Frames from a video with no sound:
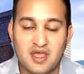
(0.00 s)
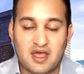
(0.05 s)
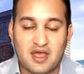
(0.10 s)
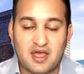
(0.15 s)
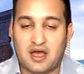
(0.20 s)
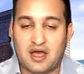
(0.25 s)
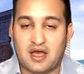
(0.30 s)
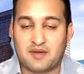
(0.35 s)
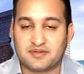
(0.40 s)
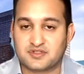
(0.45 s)

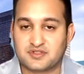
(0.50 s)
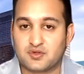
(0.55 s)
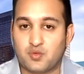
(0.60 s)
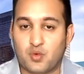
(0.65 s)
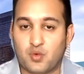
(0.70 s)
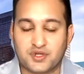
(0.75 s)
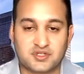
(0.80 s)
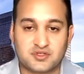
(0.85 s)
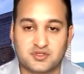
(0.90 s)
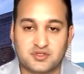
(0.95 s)
as to
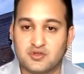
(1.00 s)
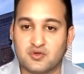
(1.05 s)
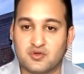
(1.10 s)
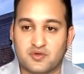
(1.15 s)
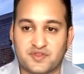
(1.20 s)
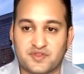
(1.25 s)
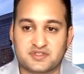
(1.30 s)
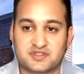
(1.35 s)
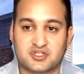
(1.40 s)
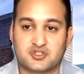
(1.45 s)
what to do in
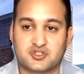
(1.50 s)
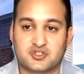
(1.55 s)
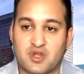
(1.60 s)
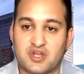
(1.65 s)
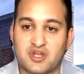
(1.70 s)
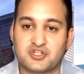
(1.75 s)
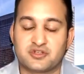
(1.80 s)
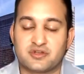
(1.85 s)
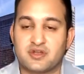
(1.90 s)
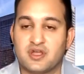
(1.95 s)
this
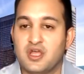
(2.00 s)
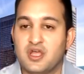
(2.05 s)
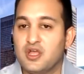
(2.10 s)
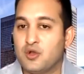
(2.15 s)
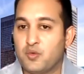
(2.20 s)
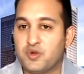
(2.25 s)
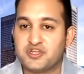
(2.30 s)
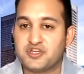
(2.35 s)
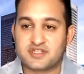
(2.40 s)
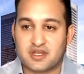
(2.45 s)
situation.
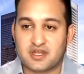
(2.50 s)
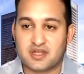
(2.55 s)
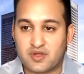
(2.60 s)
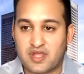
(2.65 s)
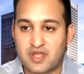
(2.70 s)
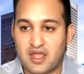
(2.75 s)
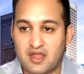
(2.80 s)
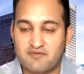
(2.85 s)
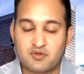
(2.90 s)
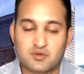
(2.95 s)
We just said,
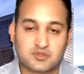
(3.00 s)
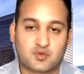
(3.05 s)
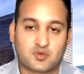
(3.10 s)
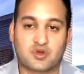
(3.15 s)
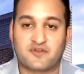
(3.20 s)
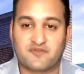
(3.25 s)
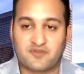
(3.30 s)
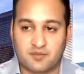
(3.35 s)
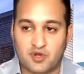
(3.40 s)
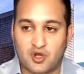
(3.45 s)
okay, everyone's
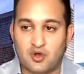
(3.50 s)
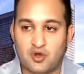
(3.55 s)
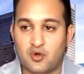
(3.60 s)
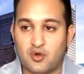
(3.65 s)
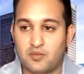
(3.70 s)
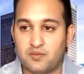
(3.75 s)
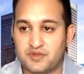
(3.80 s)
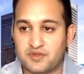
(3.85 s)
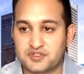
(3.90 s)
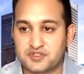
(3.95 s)
working from
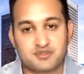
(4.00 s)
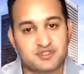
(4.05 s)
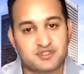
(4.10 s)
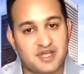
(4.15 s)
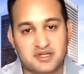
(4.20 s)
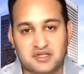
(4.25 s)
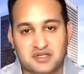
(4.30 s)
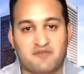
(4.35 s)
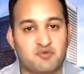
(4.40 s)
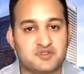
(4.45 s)
home. Let's
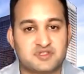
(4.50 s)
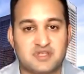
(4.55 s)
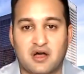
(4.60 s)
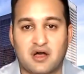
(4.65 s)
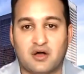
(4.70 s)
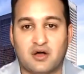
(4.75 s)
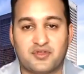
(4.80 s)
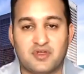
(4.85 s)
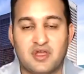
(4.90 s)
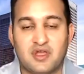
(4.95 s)
protect everyone's
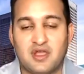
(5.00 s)
health.